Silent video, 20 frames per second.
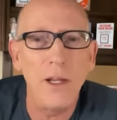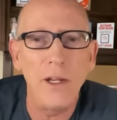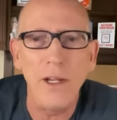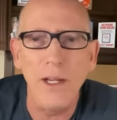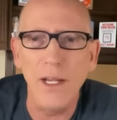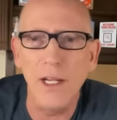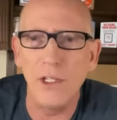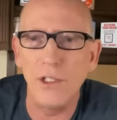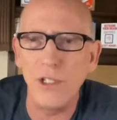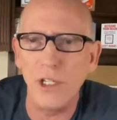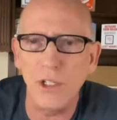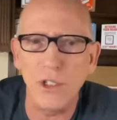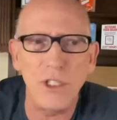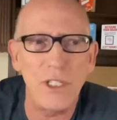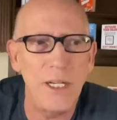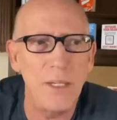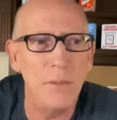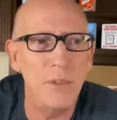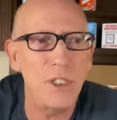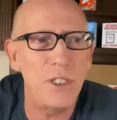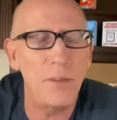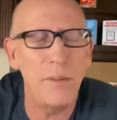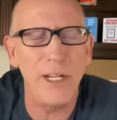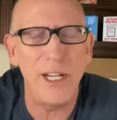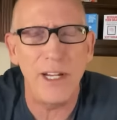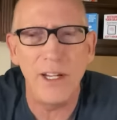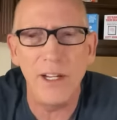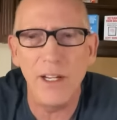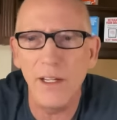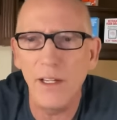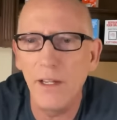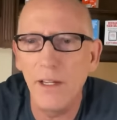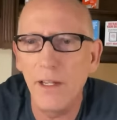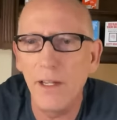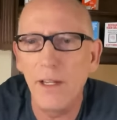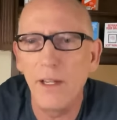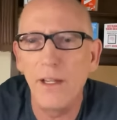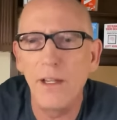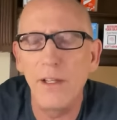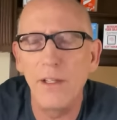It just seems to me
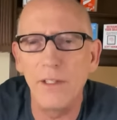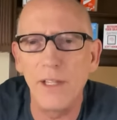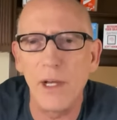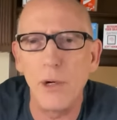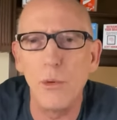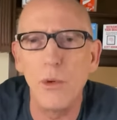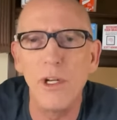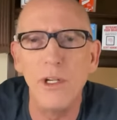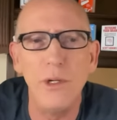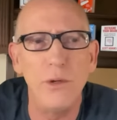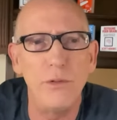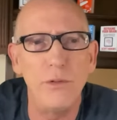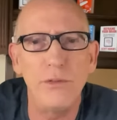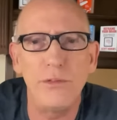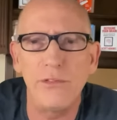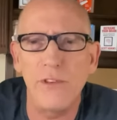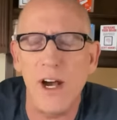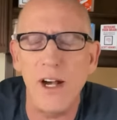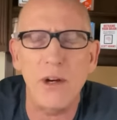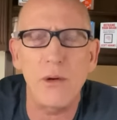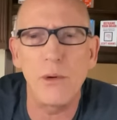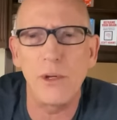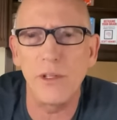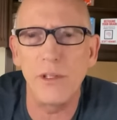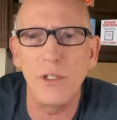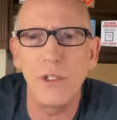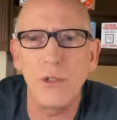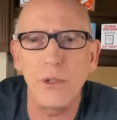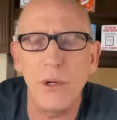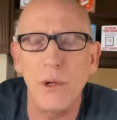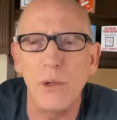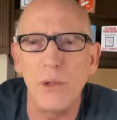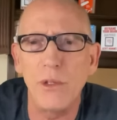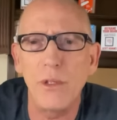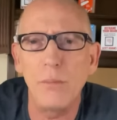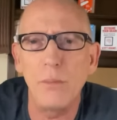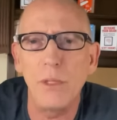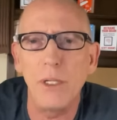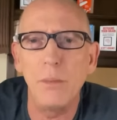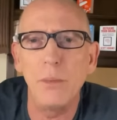that when you fuck with the
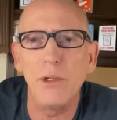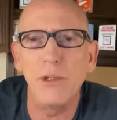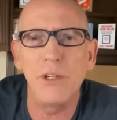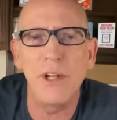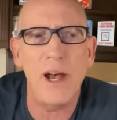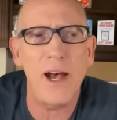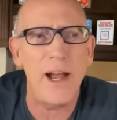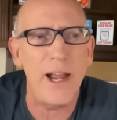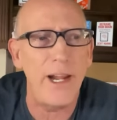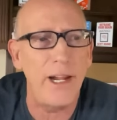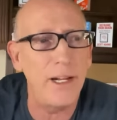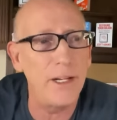truth, people die.